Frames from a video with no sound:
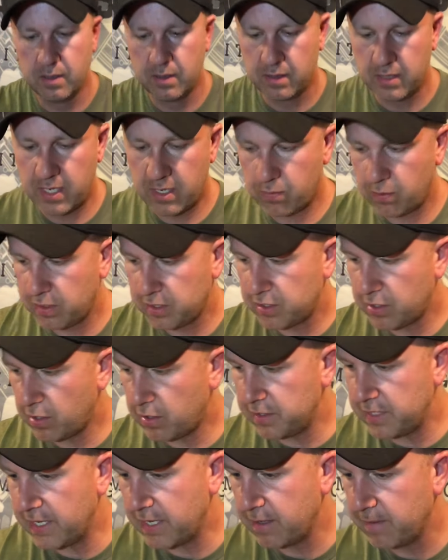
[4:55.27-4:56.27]
Now we're
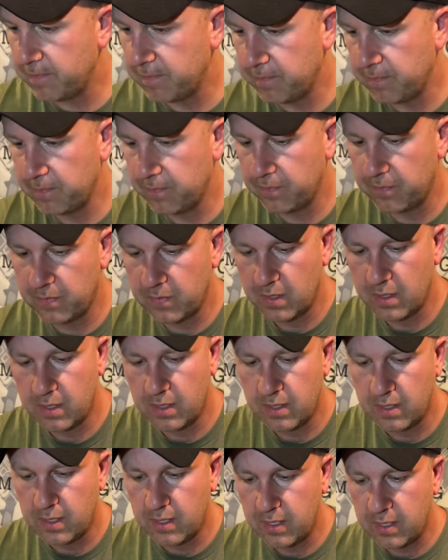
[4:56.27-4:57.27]
installed there.
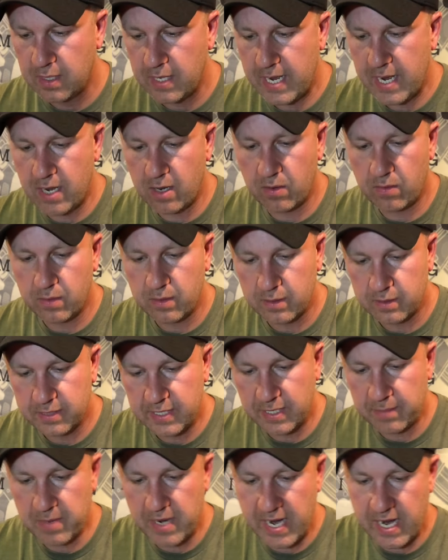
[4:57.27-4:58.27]
Now,
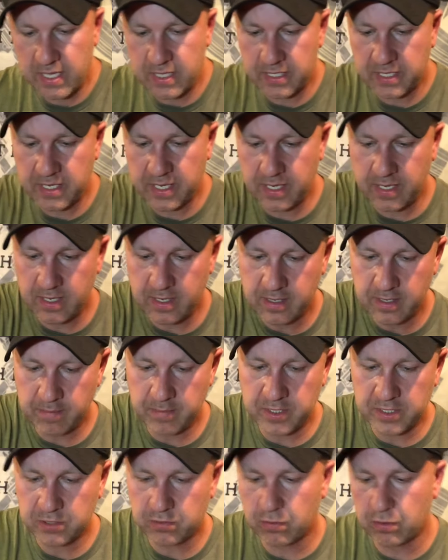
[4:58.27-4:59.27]
take my Allen key and my
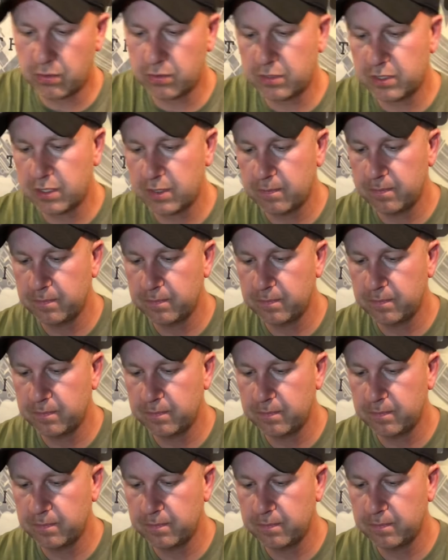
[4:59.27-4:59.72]
screws,